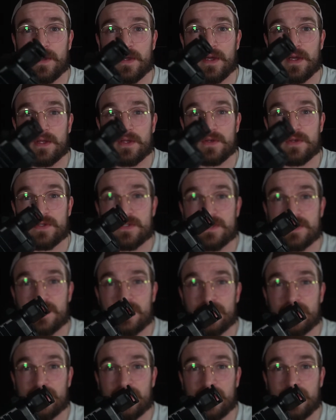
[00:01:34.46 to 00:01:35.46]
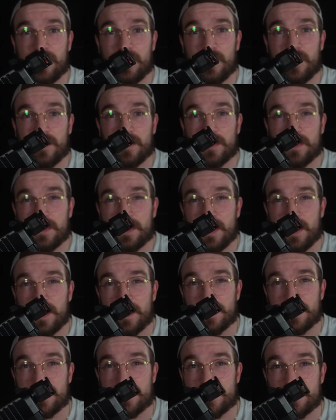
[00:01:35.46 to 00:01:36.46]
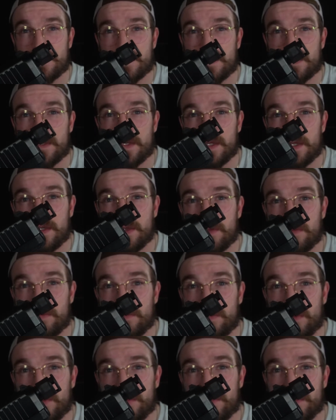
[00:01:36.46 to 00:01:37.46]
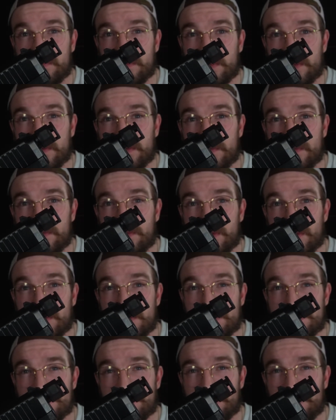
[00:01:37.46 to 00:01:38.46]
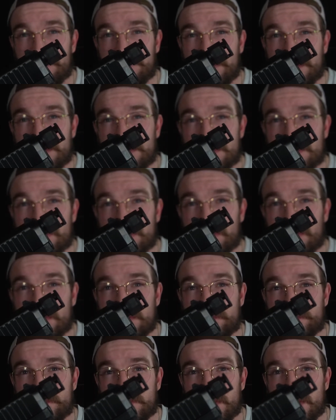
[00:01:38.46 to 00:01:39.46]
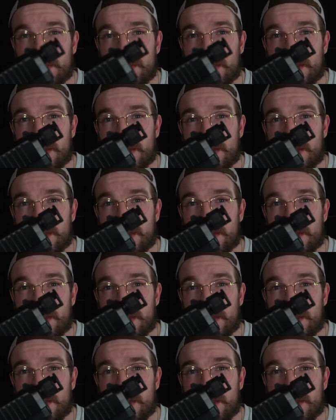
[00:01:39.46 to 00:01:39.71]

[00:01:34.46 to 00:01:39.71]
and you can see that there are cuts in the front of it, right? You see my face through it.